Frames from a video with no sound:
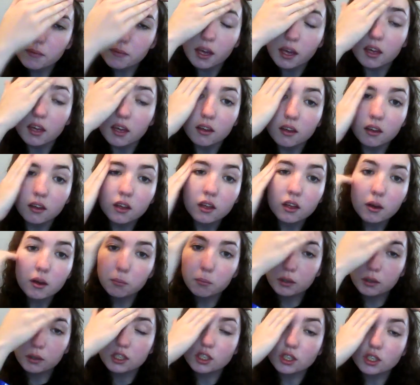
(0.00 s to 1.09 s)
my
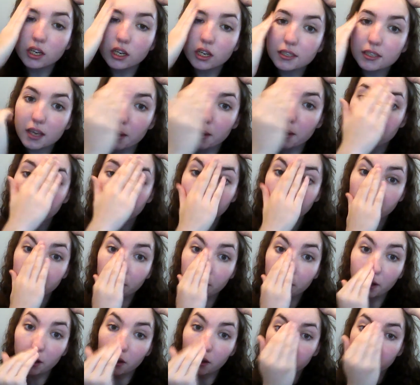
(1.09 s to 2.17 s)
moisturizer. Put it
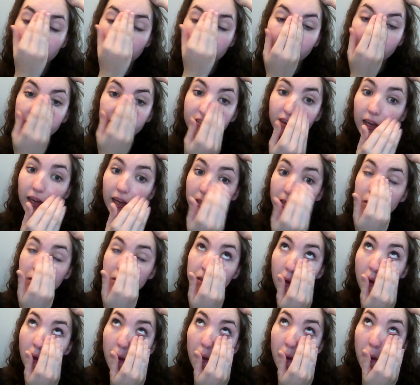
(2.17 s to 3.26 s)
all over my face,
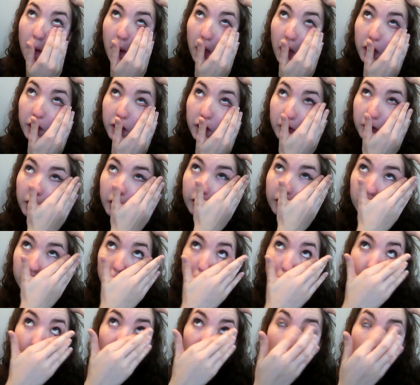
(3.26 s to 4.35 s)
underneath
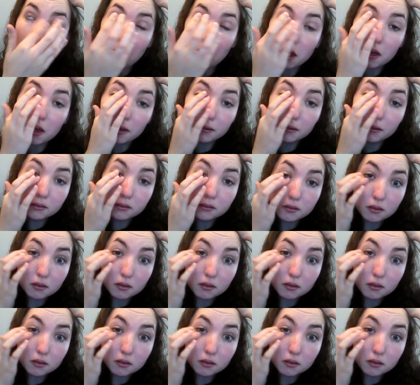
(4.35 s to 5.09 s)
my eyes,